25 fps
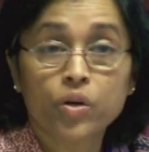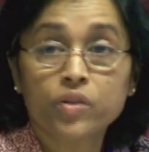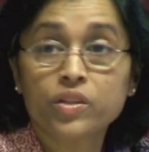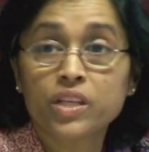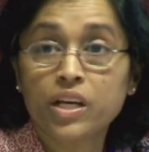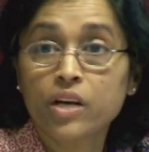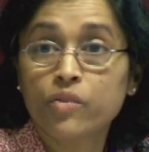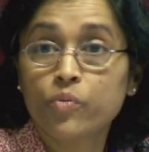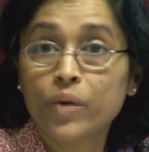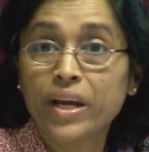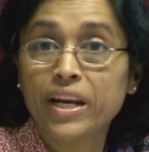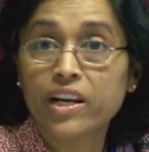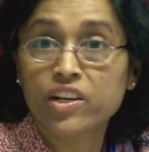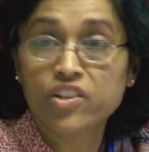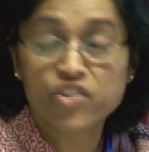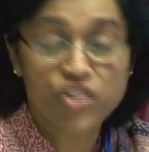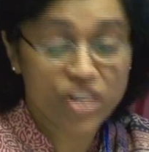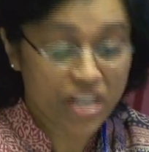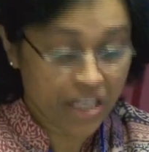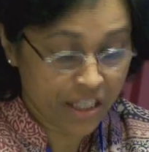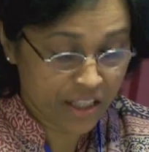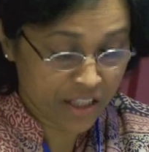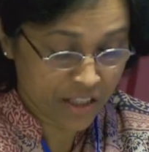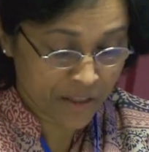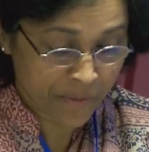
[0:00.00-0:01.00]
they are well
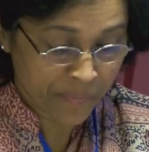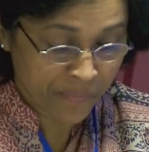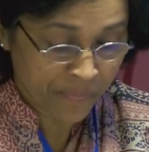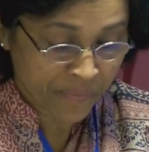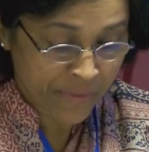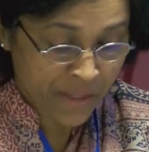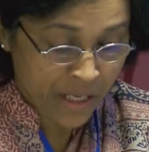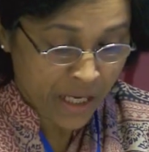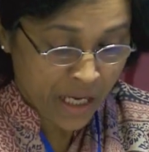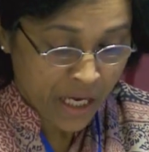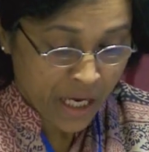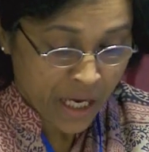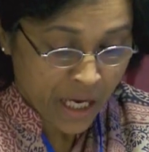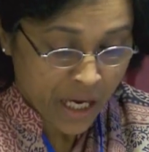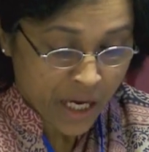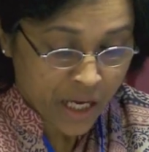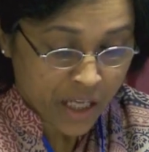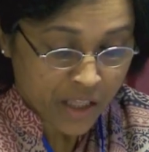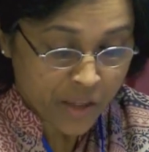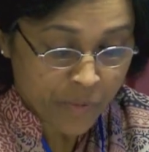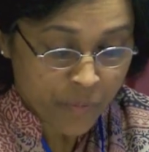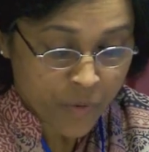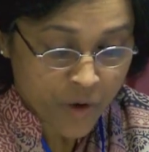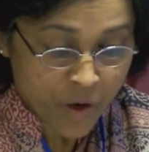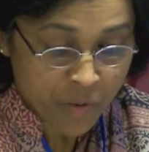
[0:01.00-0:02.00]
trained.
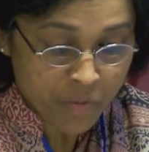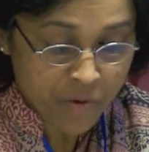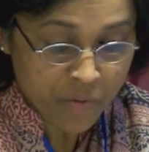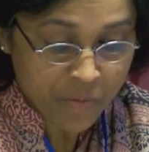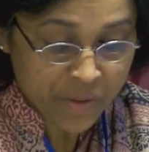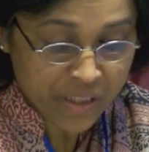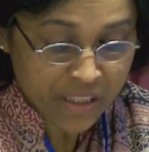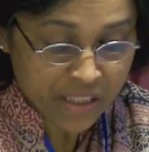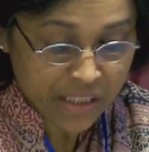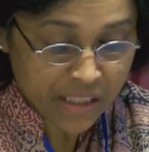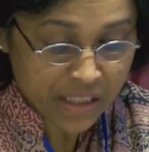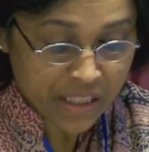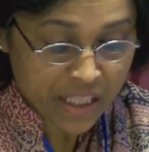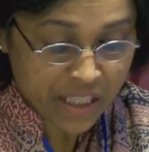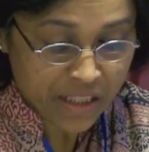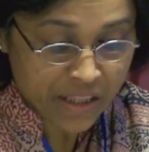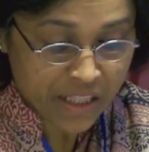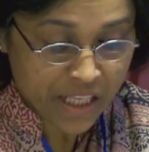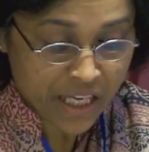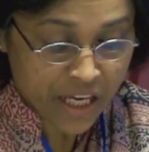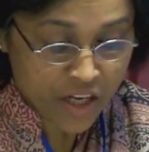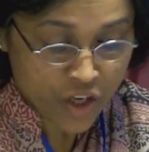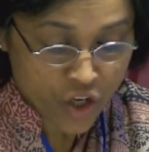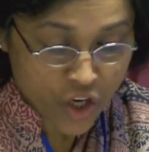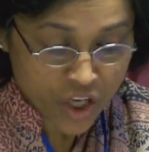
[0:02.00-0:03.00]
The problem is that
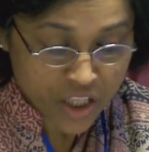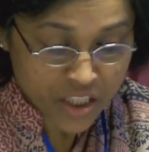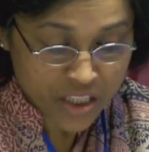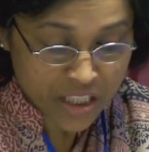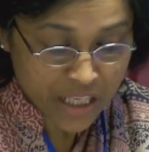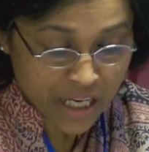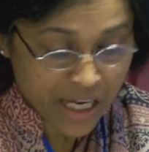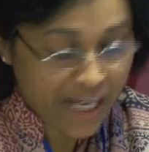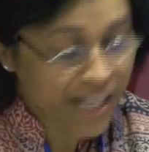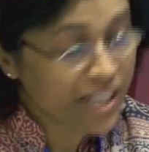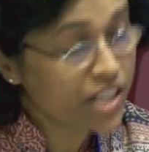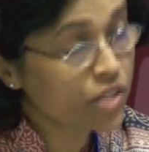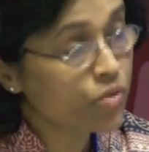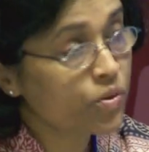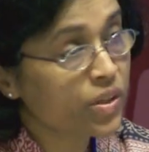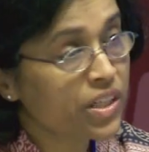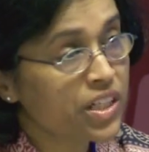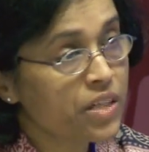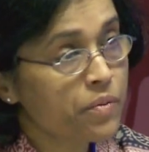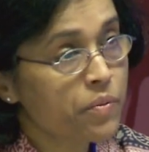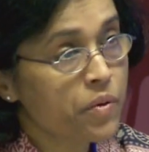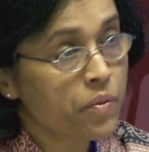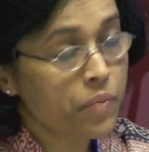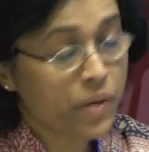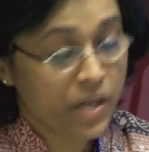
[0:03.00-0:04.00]
they are not
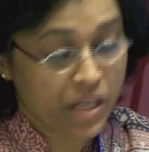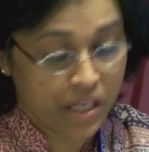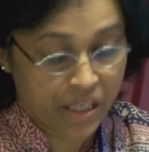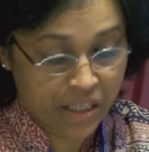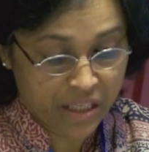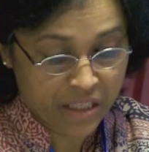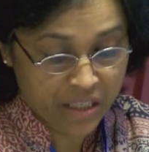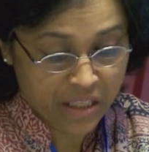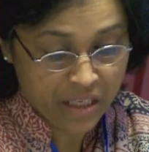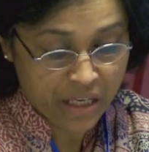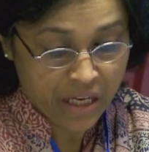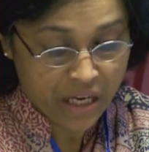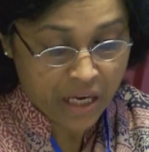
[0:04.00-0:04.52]
adequately prepared.